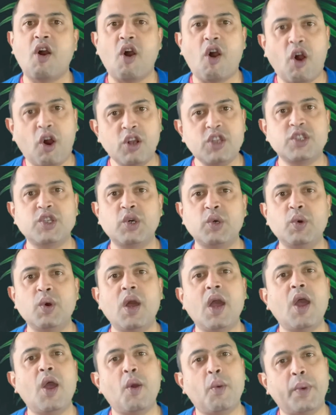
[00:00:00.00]
Also,
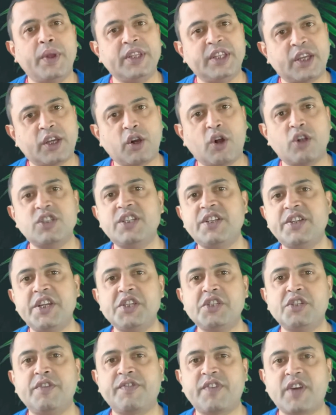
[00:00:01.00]
when the
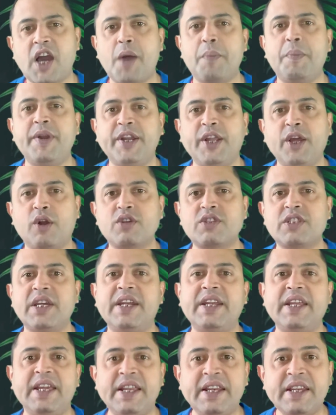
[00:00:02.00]
concentration of carbon
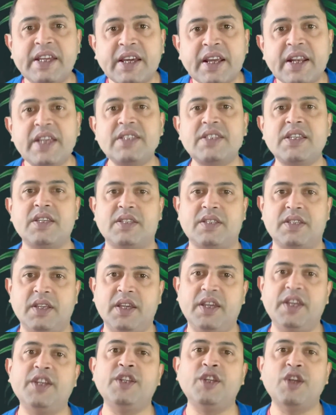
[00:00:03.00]
dioxide increases
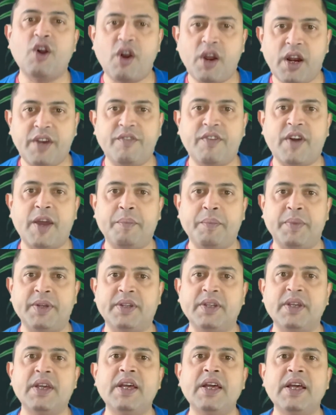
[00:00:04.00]
in your environment,